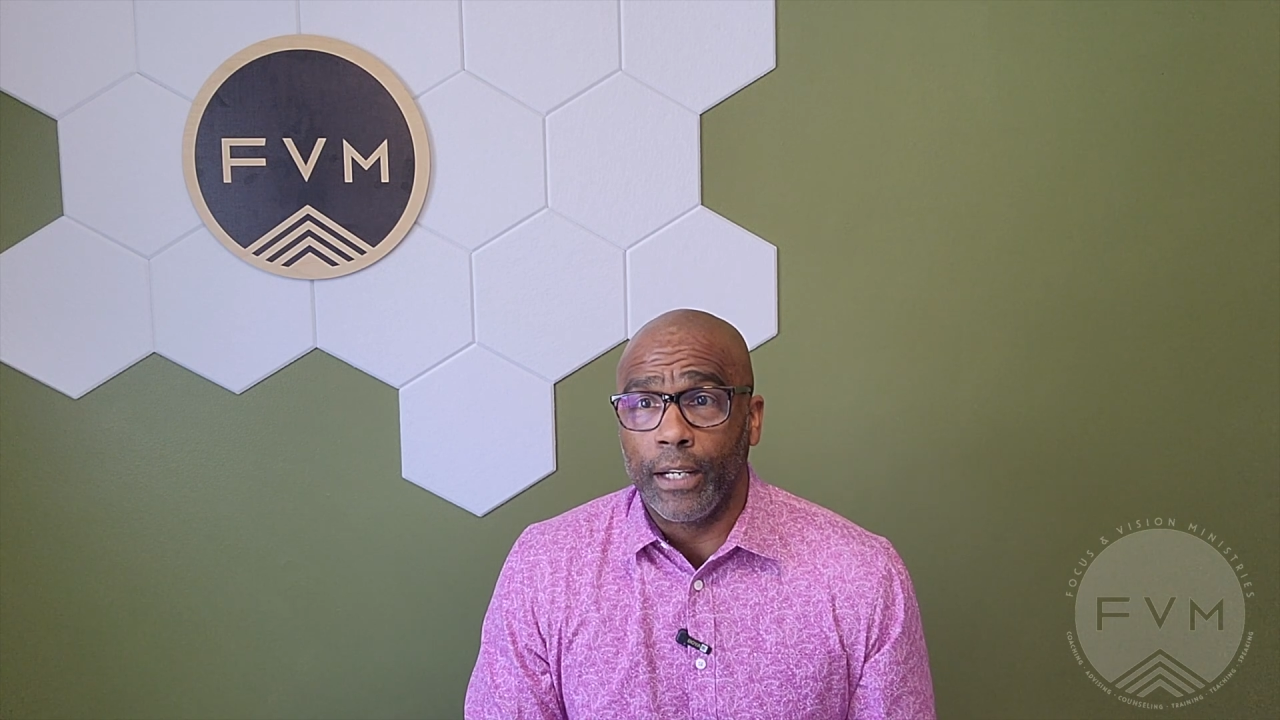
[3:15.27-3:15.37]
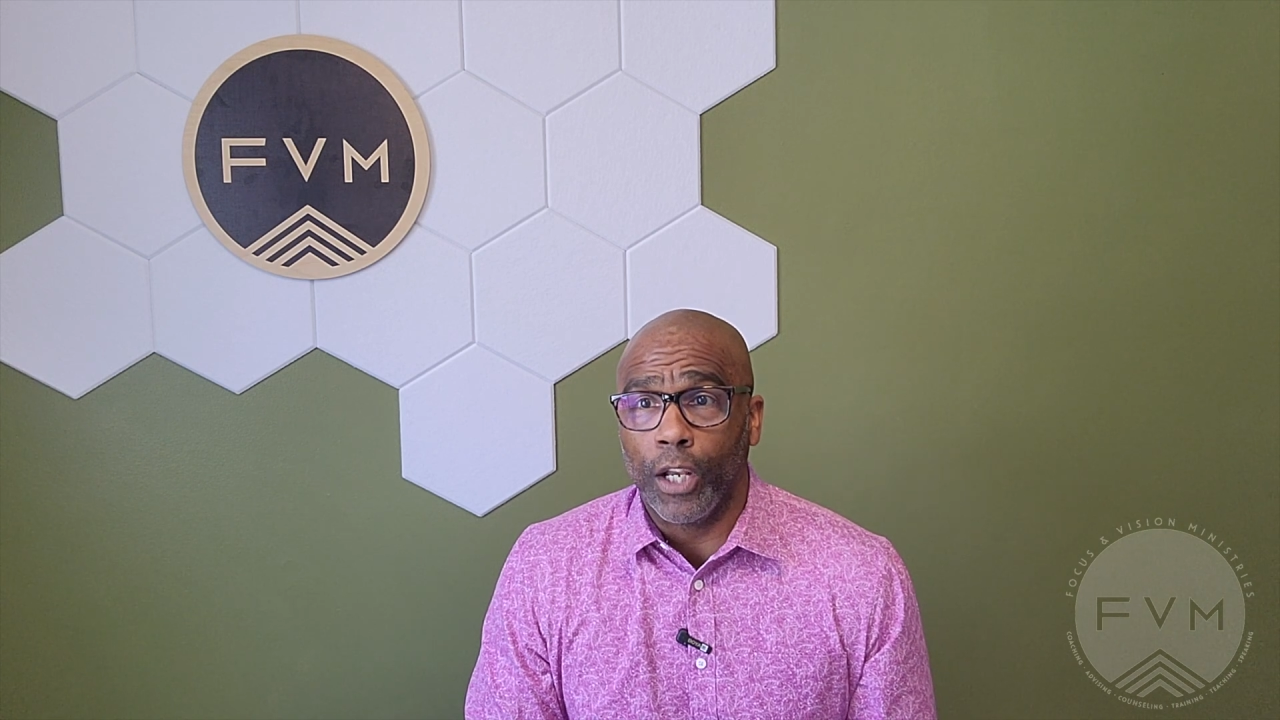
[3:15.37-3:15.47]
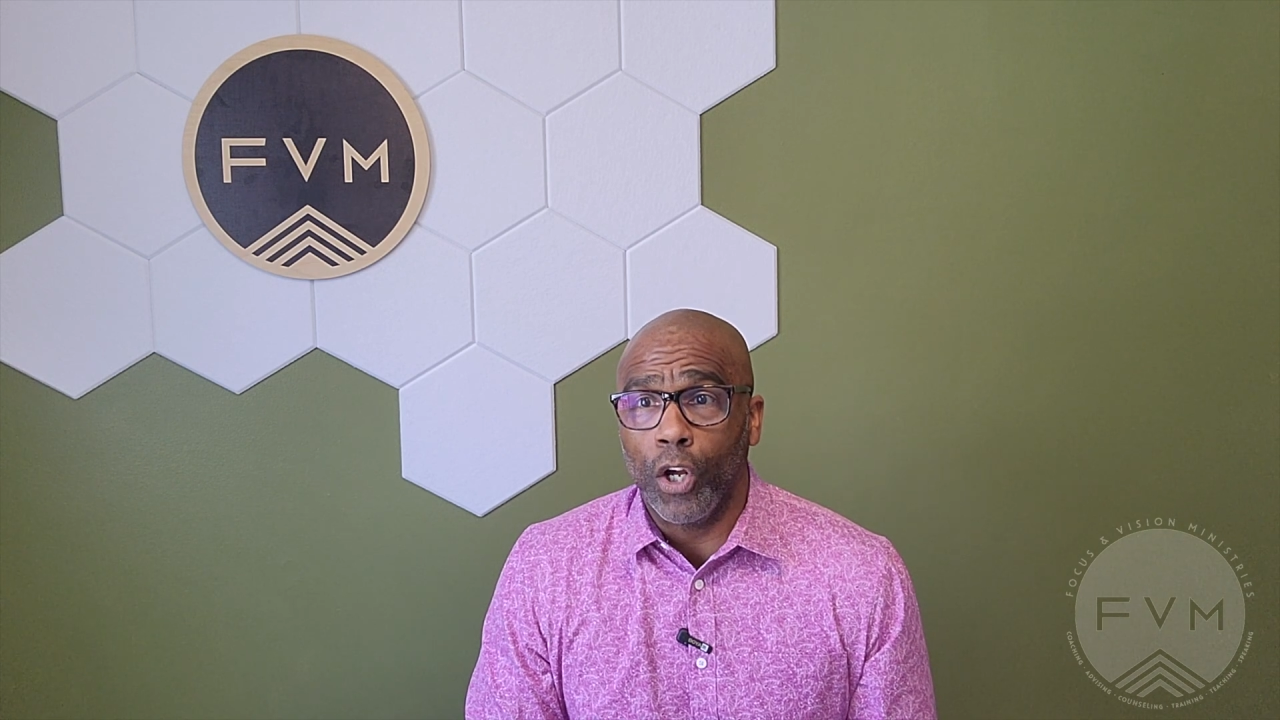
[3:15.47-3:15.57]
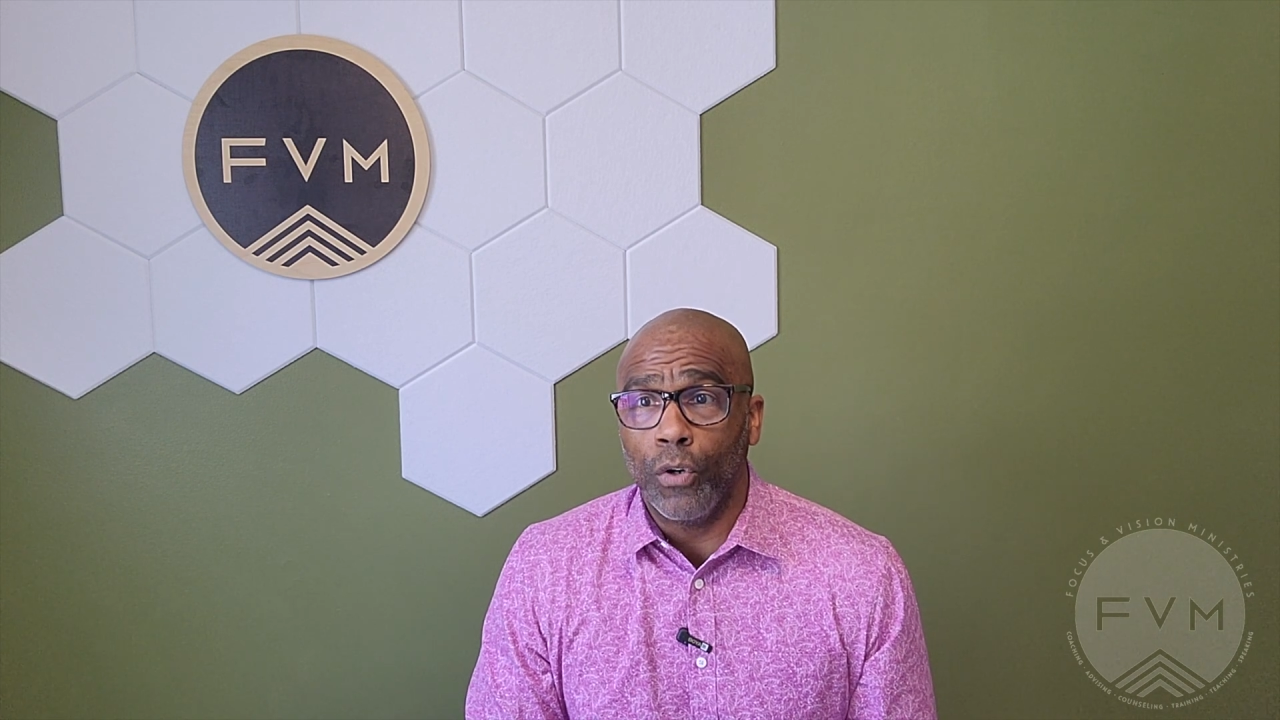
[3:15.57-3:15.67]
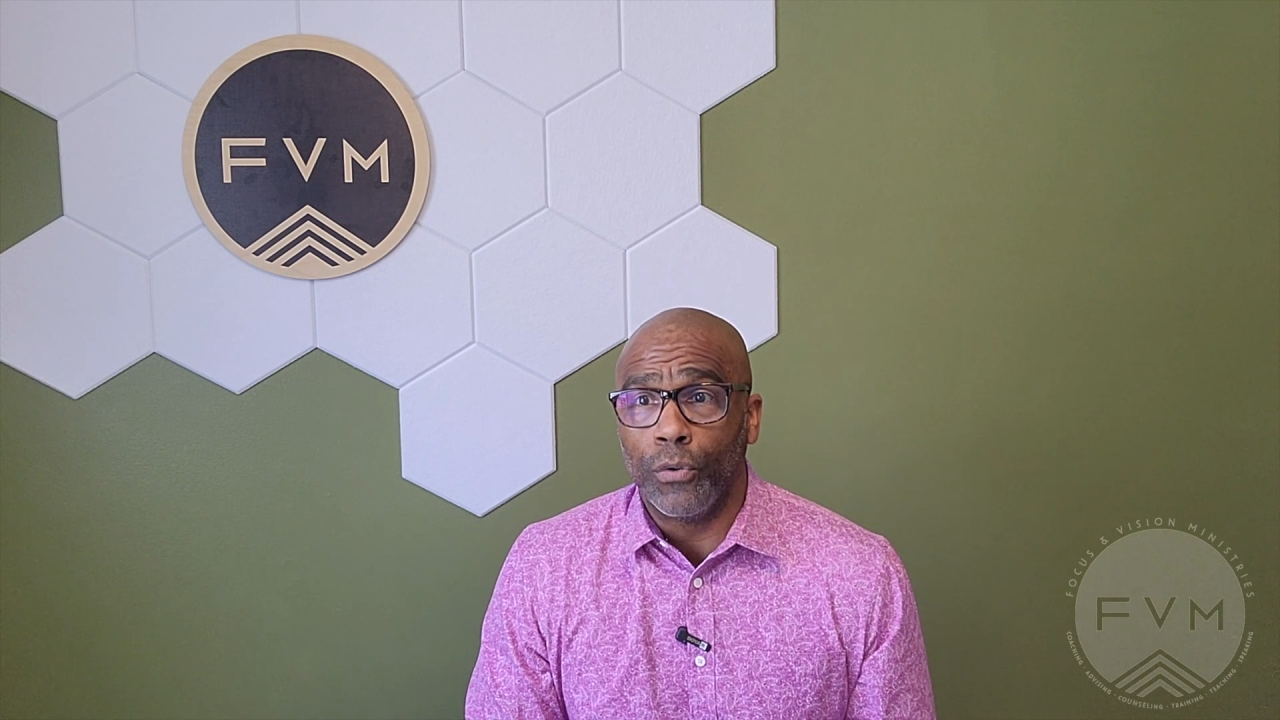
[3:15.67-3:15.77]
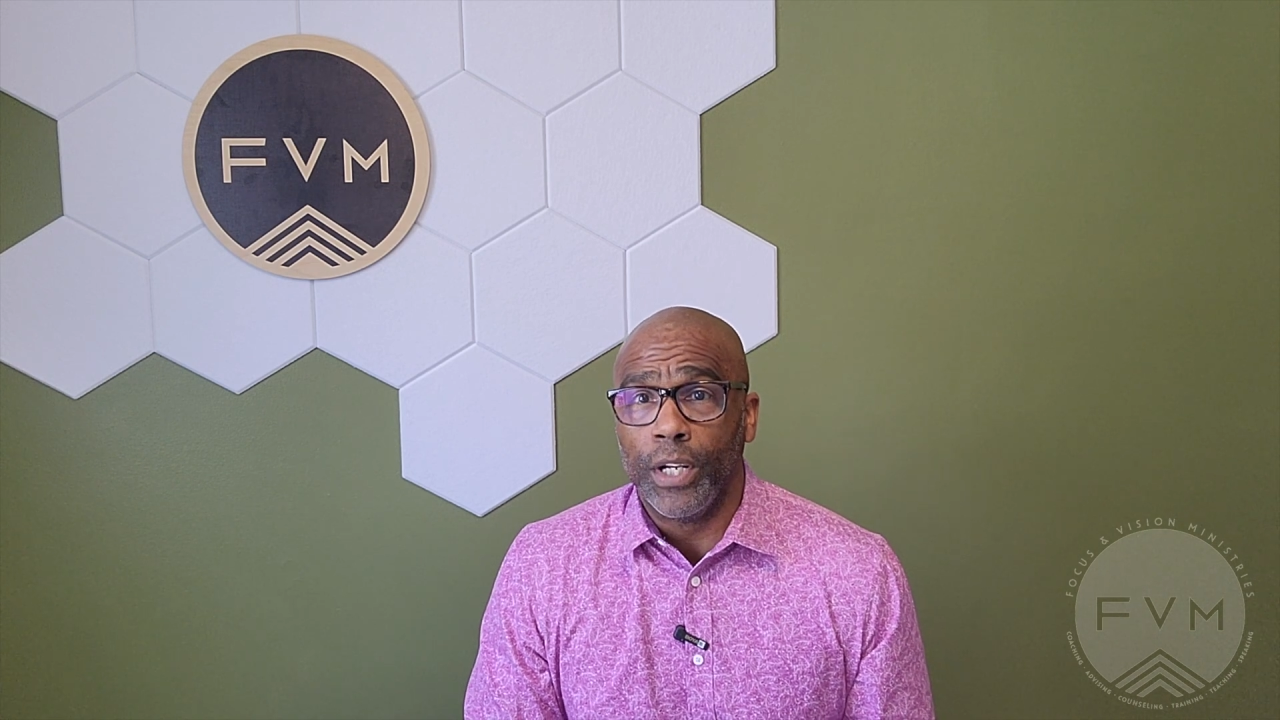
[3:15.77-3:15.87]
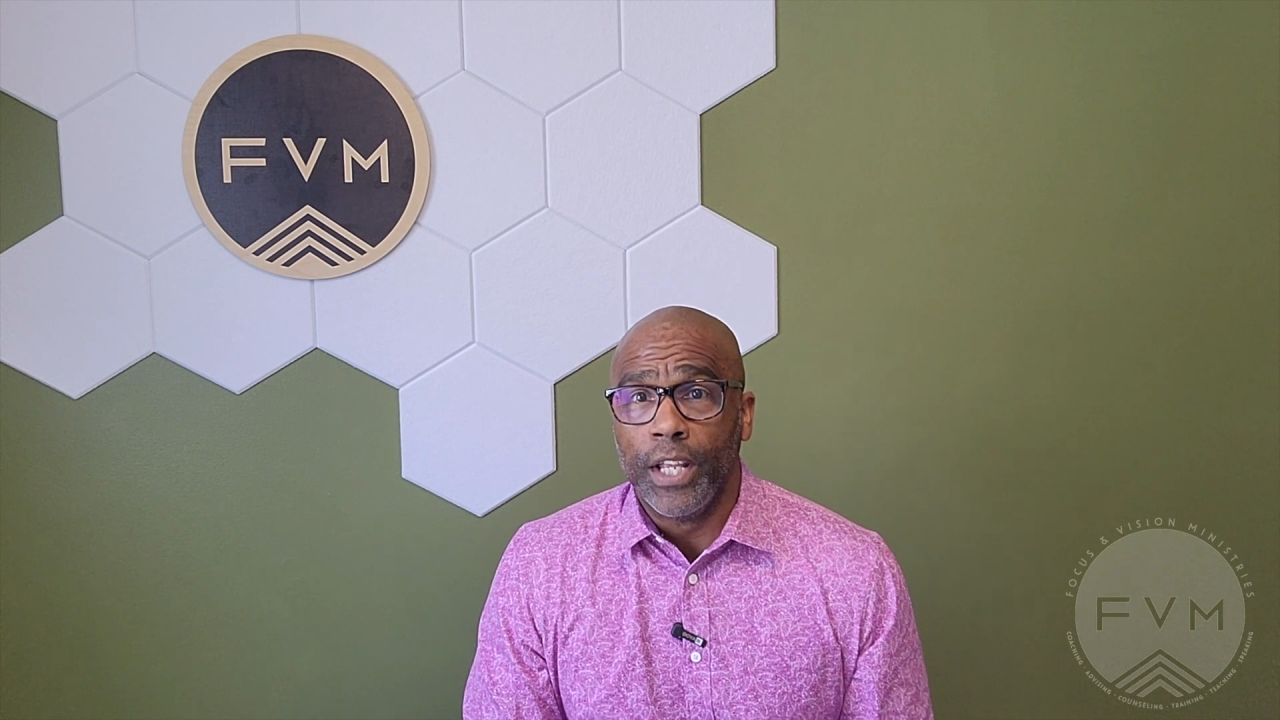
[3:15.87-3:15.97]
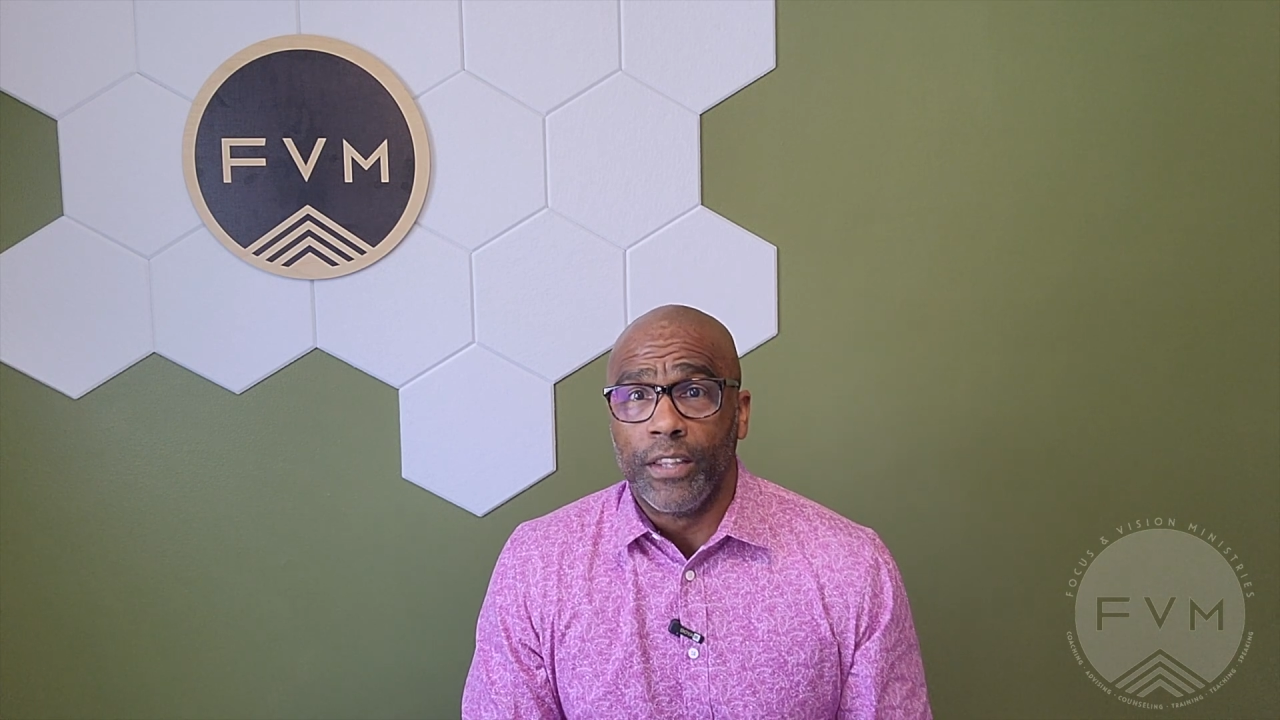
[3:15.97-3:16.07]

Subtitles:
alone